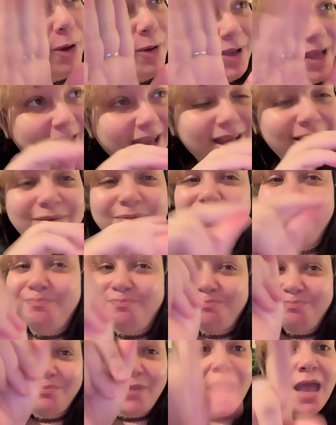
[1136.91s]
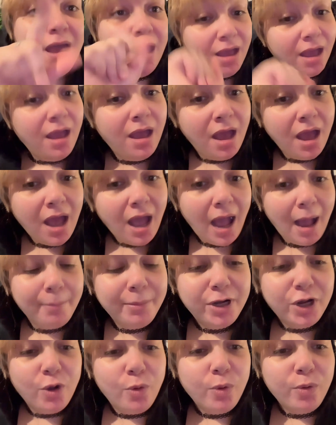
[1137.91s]
okay? I'm going
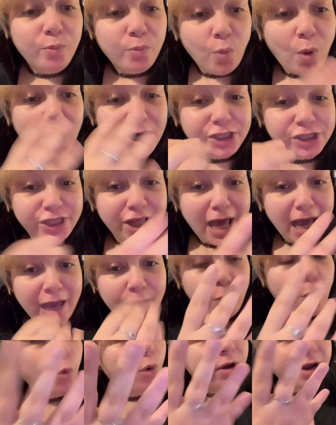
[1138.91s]
to go watch that, or